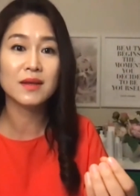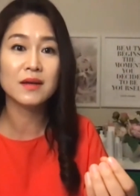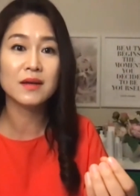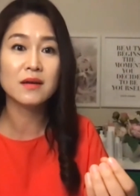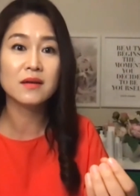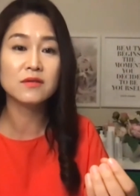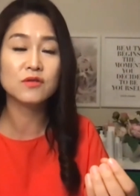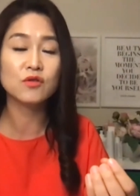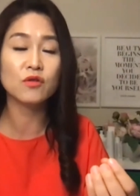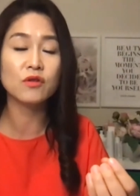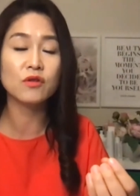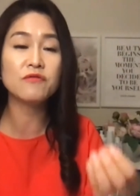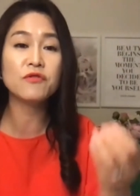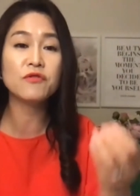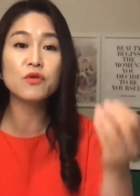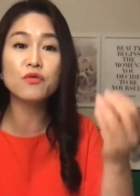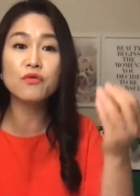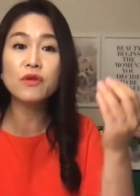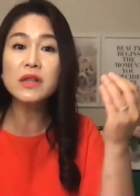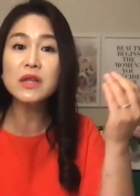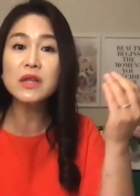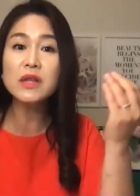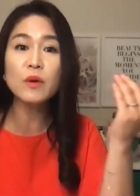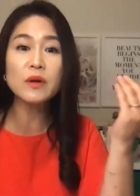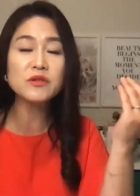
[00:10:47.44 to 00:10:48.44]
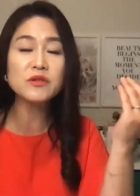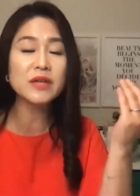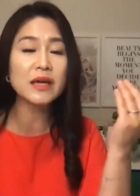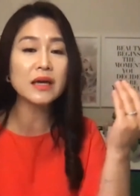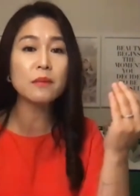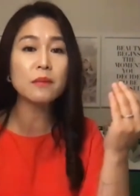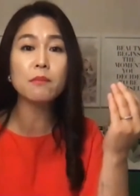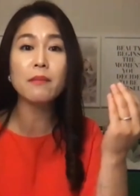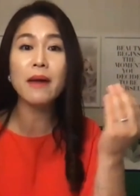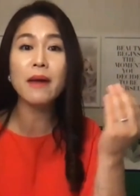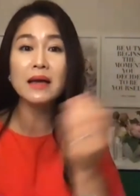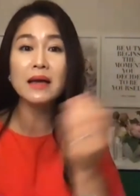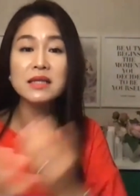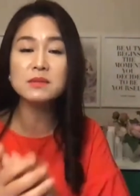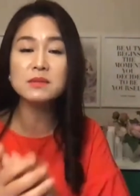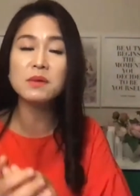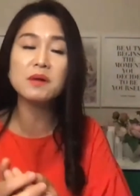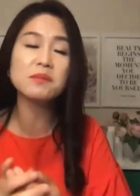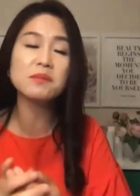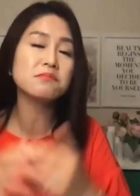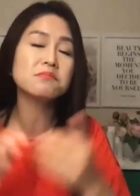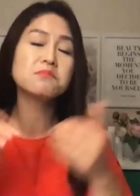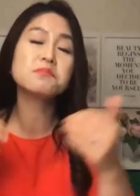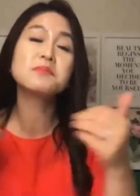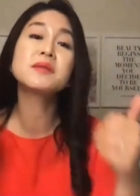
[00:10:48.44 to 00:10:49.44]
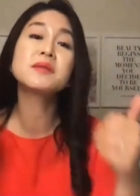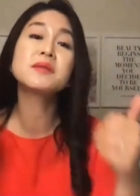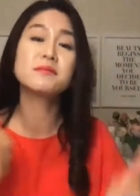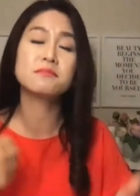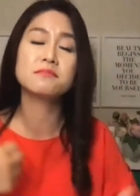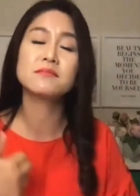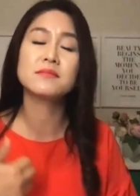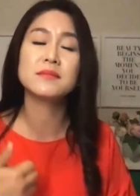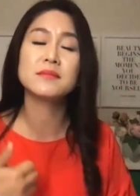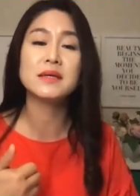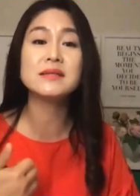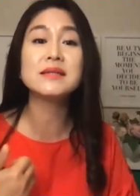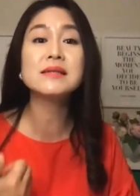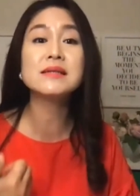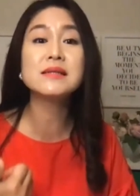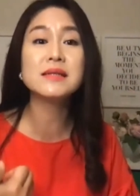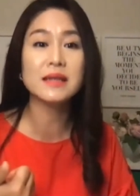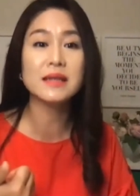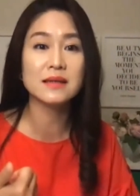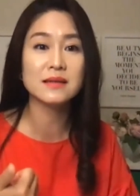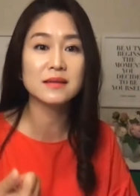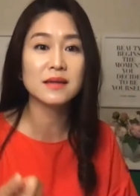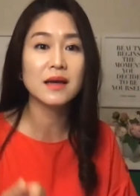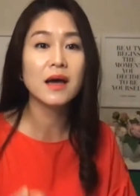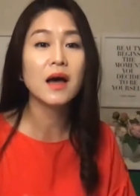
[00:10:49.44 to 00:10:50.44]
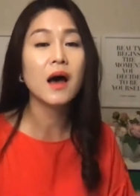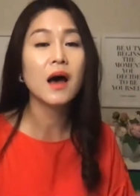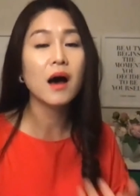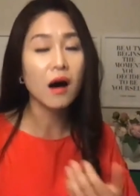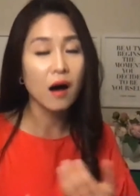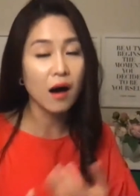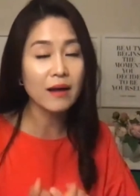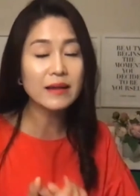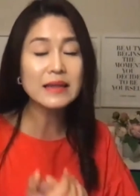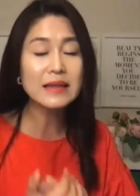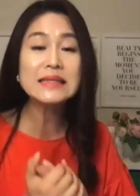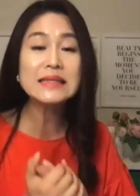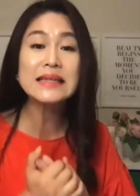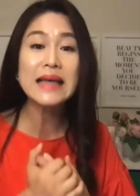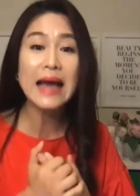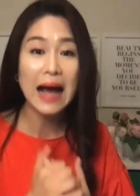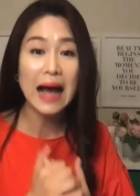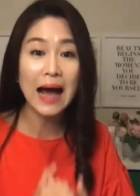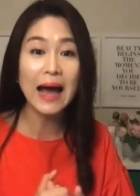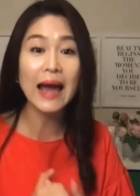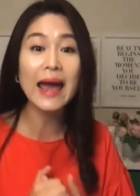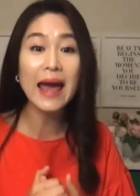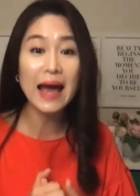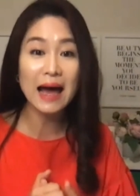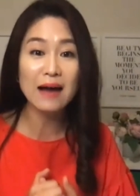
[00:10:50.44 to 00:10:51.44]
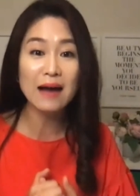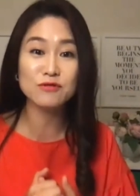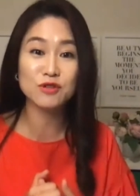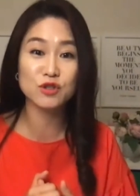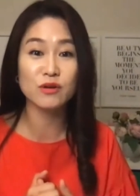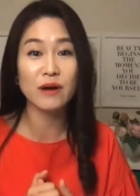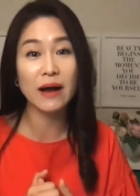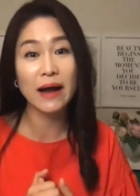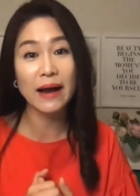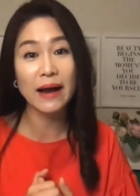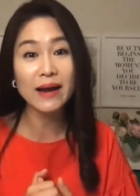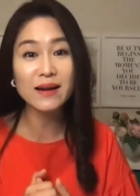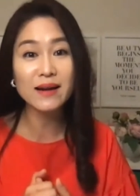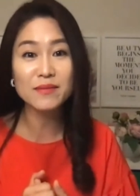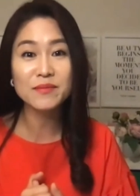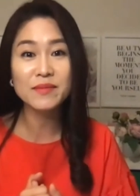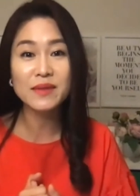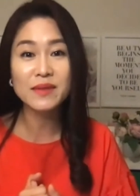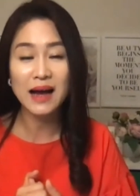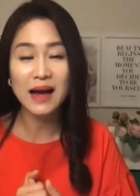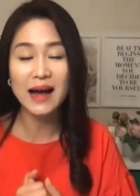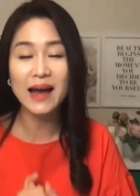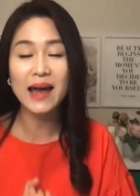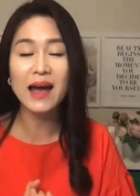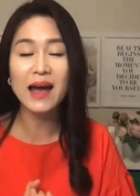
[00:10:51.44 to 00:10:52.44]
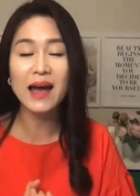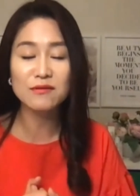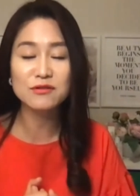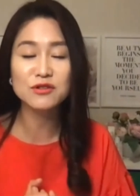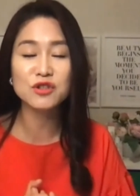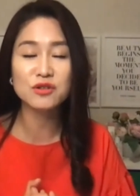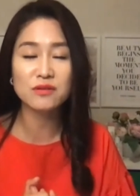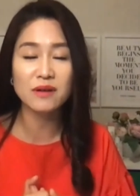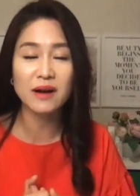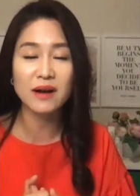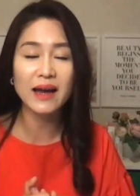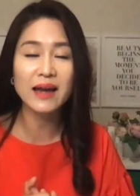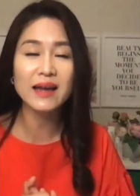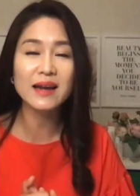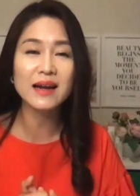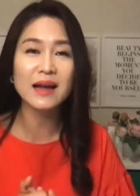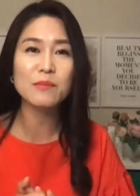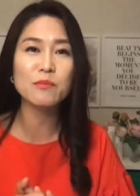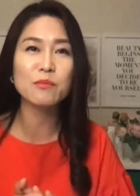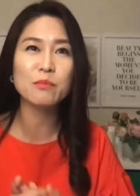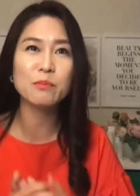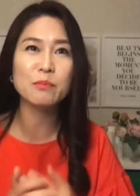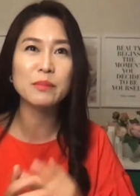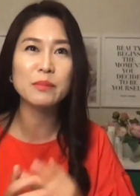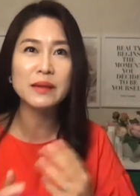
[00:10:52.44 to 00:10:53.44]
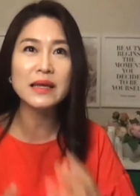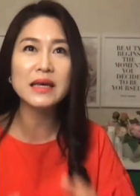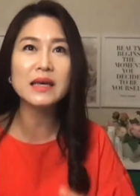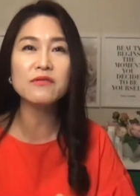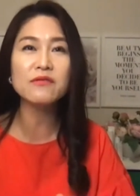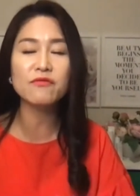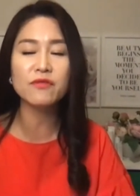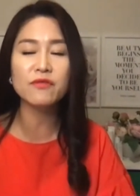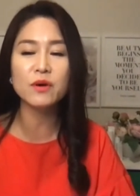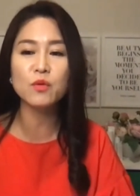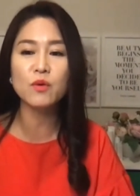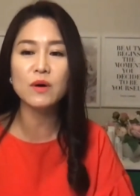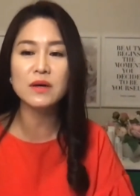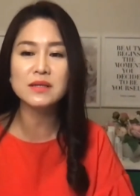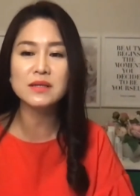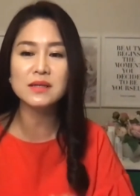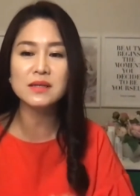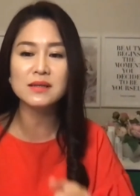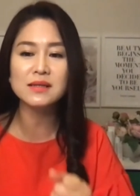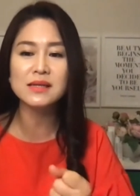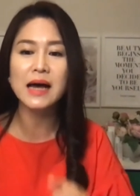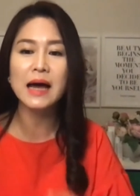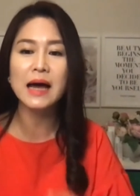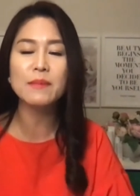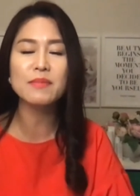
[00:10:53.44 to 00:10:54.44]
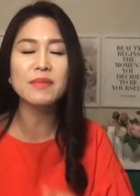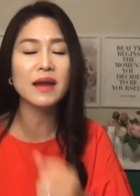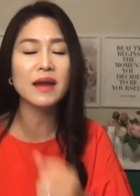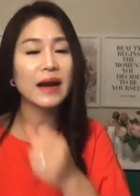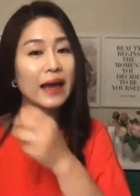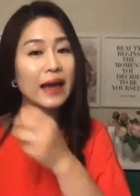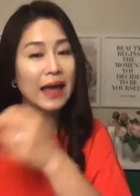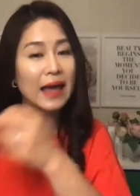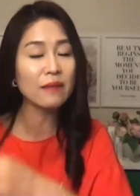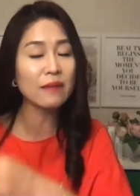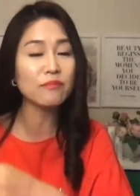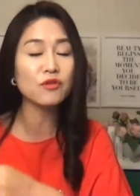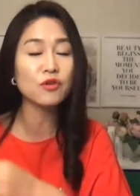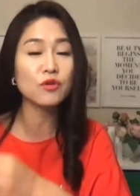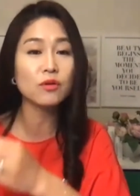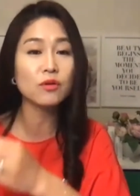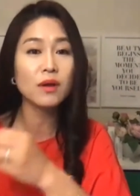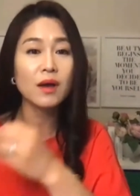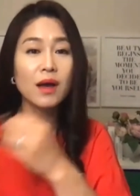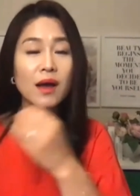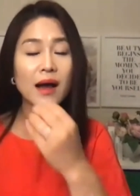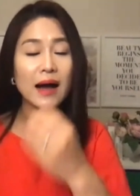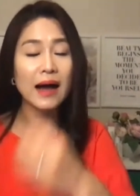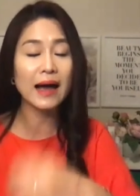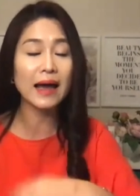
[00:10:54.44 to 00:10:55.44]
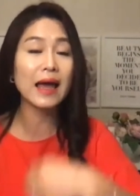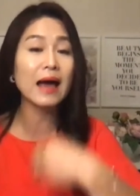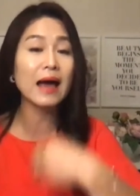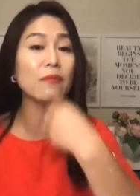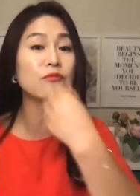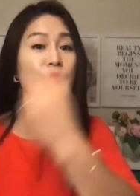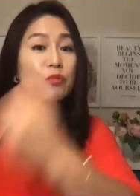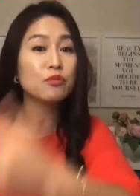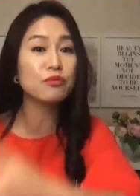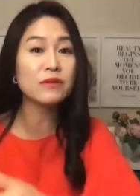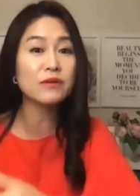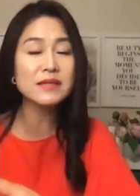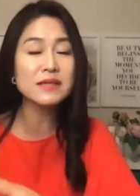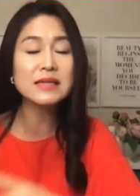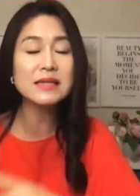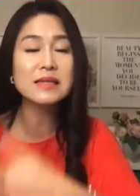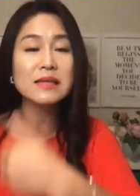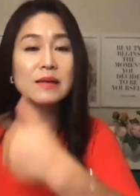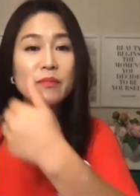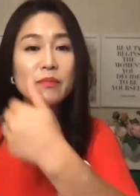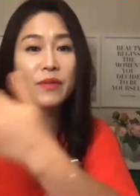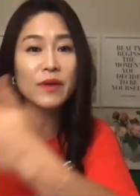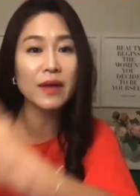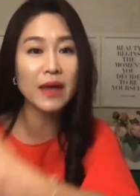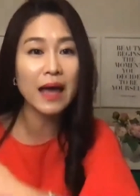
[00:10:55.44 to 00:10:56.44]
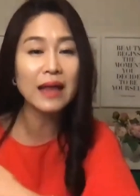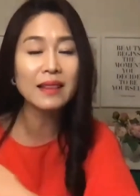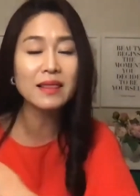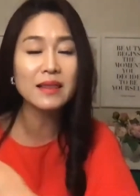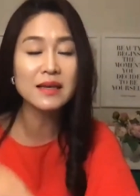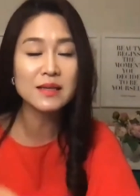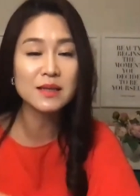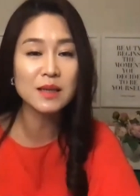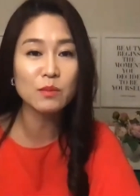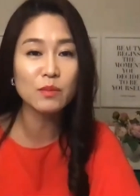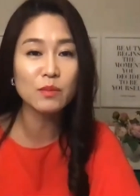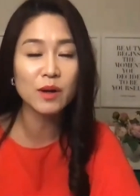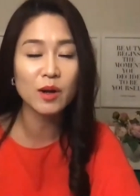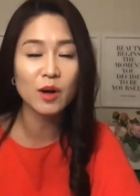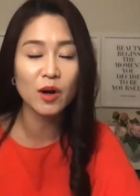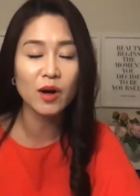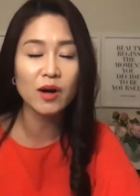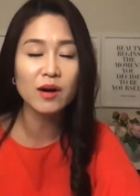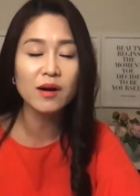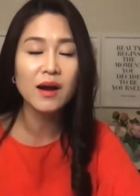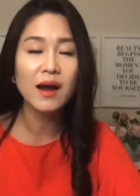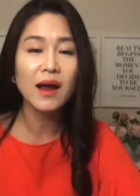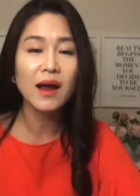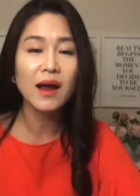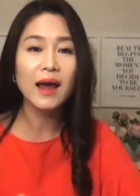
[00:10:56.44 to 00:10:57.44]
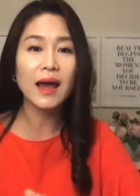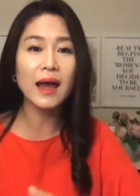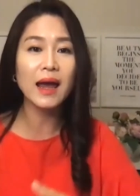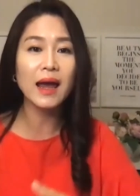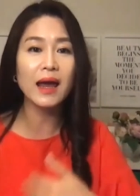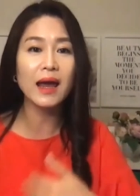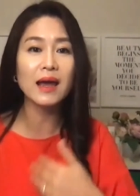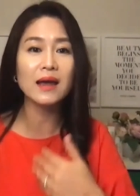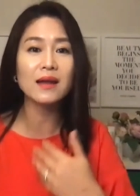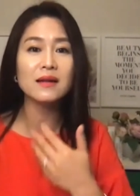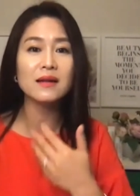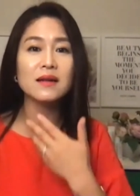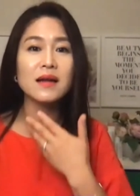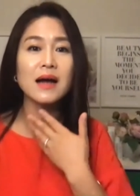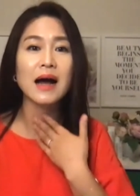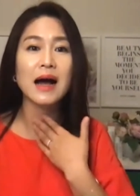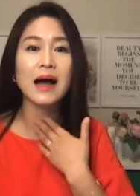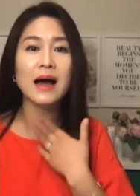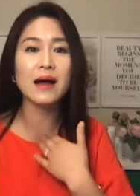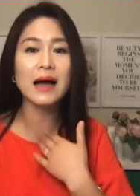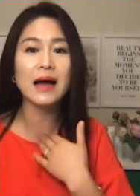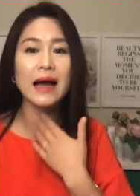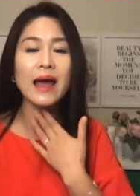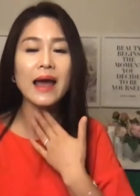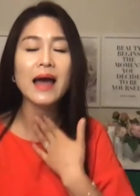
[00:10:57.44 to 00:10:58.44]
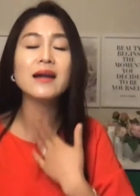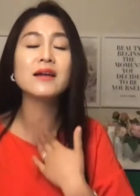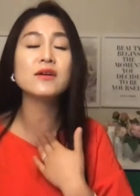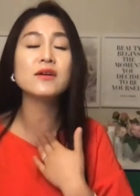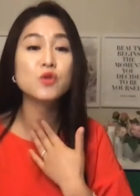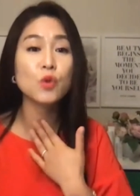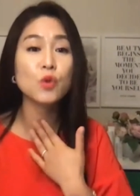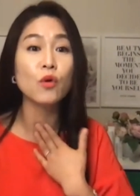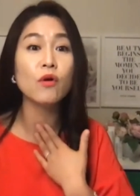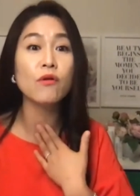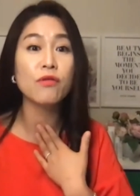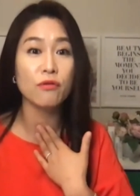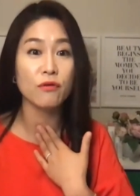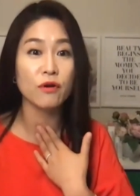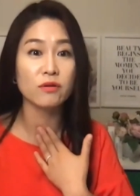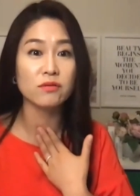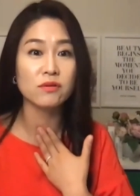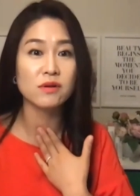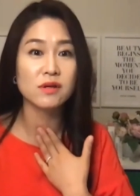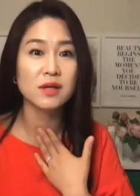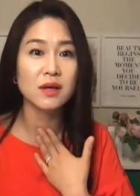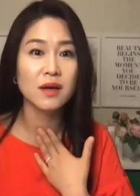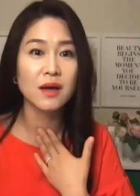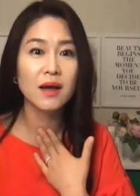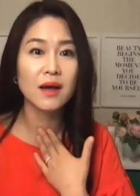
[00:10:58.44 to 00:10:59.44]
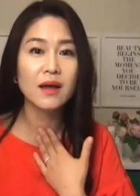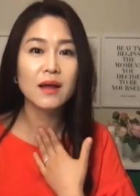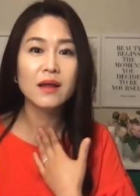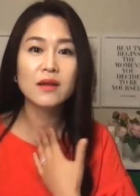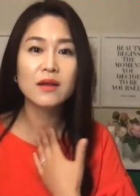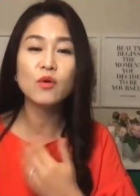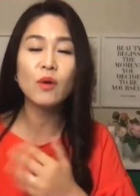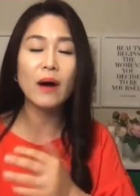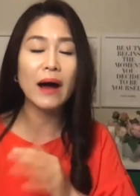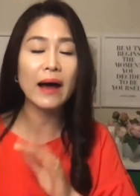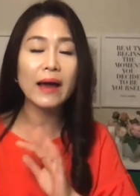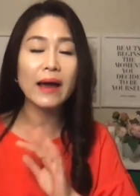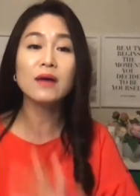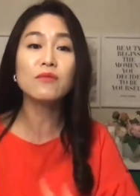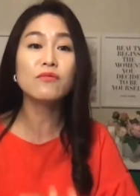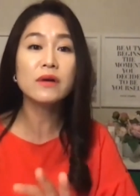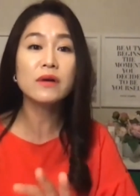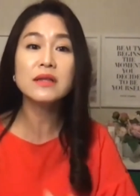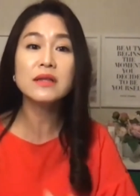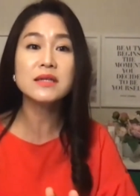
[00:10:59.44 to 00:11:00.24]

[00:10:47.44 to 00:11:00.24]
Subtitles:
So if you really want to take maximum, it's a 6. Honestly, I have tried. I believe it was the time that I have to present something at the seminar, and I had a sore throat. So I got really